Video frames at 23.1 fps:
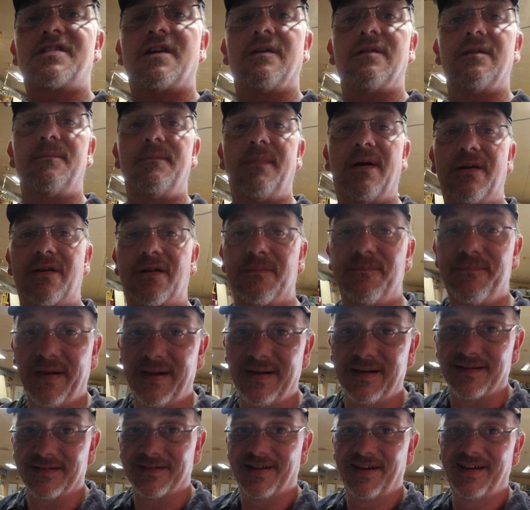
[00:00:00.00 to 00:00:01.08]
trolling motor
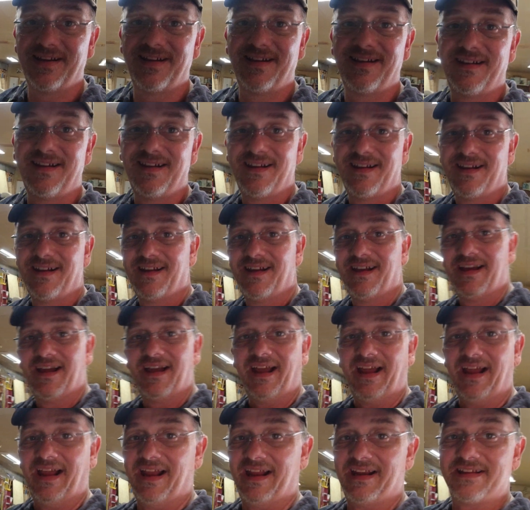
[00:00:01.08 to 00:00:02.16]
built,
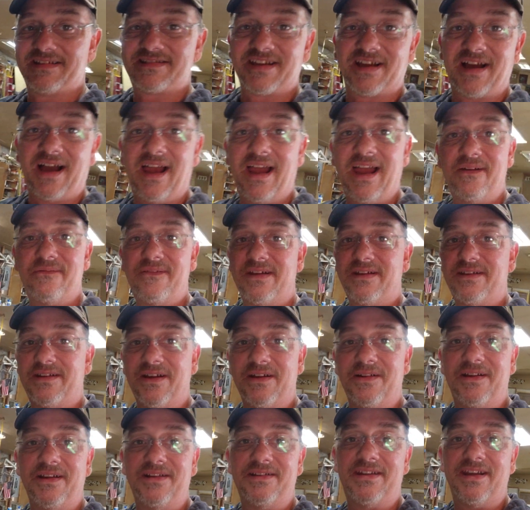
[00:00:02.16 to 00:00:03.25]
and it's a
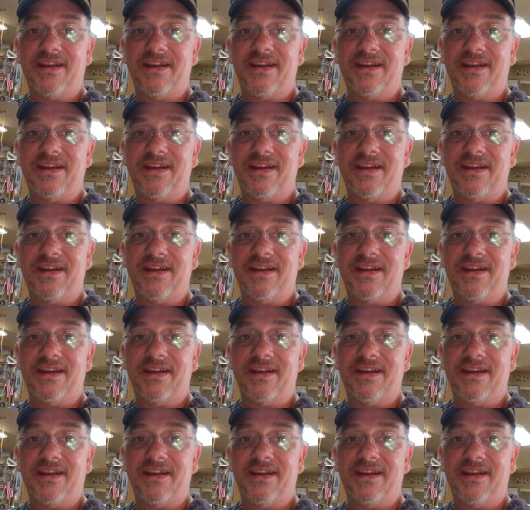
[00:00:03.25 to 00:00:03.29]
heavy-duty